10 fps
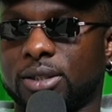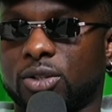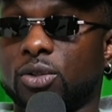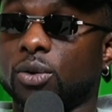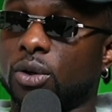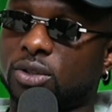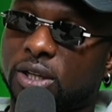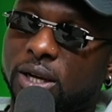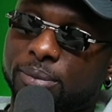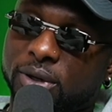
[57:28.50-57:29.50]
pseudo
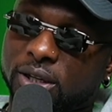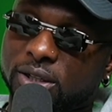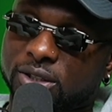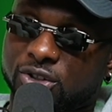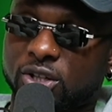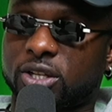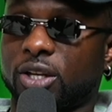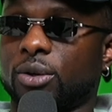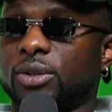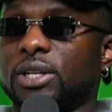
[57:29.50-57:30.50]
celebrities just
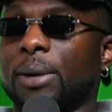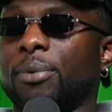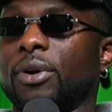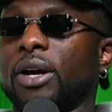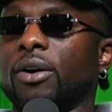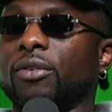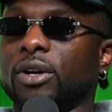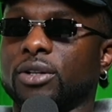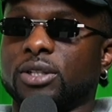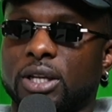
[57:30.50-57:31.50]
like you'd separate a
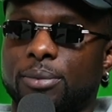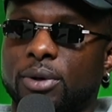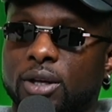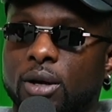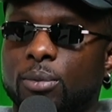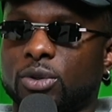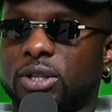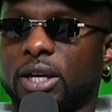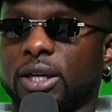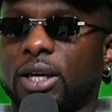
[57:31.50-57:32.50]
real celebrity. Almost
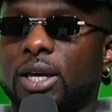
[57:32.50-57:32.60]
like,